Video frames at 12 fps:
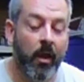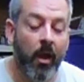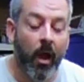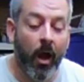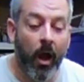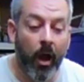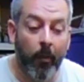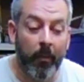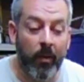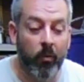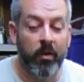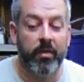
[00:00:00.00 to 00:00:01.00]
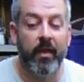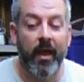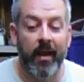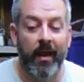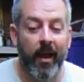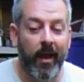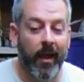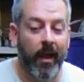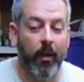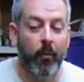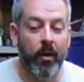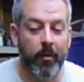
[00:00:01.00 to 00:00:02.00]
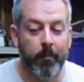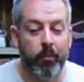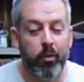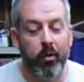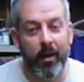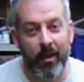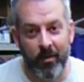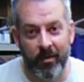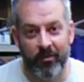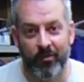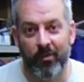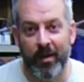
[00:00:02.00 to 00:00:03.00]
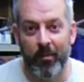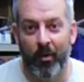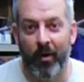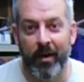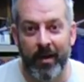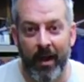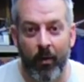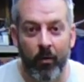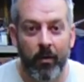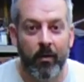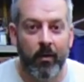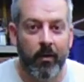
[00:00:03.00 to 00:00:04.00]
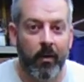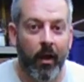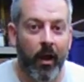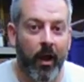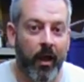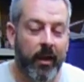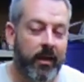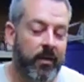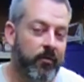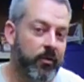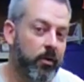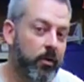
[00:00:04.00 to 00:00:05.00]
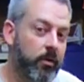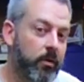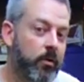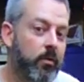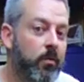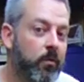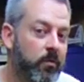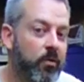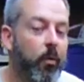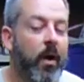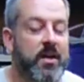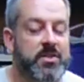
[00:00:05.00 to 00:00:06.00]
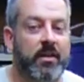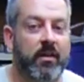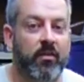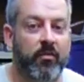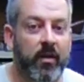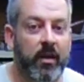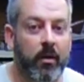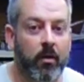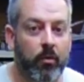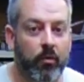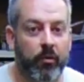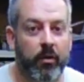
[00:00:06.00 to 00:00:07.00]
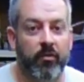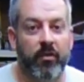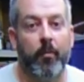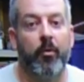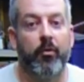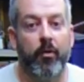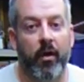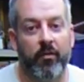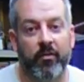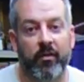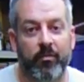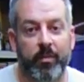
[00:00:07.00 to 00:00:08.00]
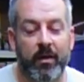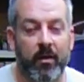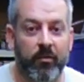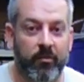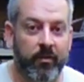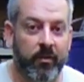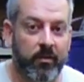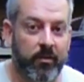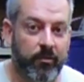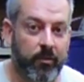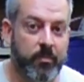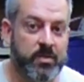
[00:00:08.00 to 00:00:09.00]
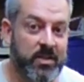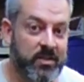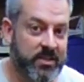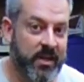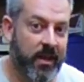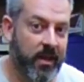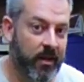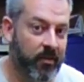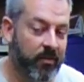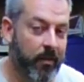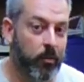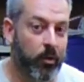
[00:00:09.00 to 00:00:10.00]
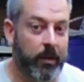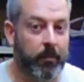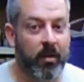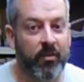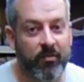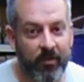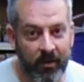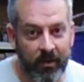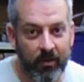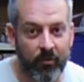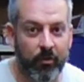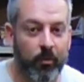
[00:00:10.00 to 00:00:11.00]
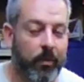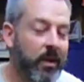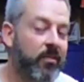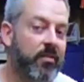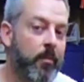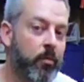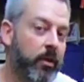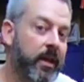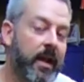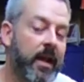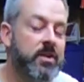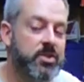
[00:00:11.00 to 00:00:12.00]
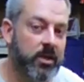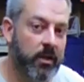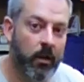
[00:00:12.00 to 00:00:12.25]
And with that, I want to put out a disclaimer right now. If you're new to watching these videos or you stumbled across this because the description said assembling pistons or reassembling an engine,